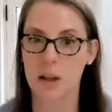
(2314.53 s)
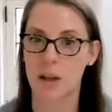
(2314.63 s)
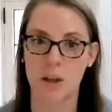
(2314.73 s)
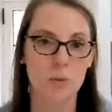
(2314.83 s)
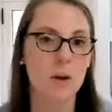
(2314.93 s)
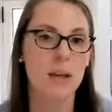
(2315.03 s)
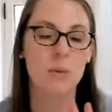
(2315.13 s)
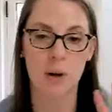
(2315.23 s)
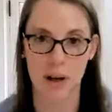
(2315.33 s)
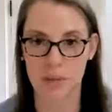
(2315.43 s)
like you eat
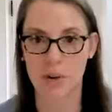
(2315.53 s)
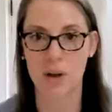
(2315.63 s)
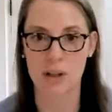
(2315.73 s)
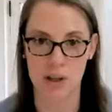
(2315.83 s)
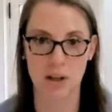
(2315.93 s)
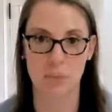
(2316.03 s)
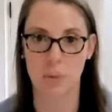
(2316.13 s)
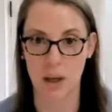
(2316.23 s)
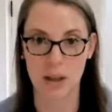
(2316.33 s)
whatever is on your plate.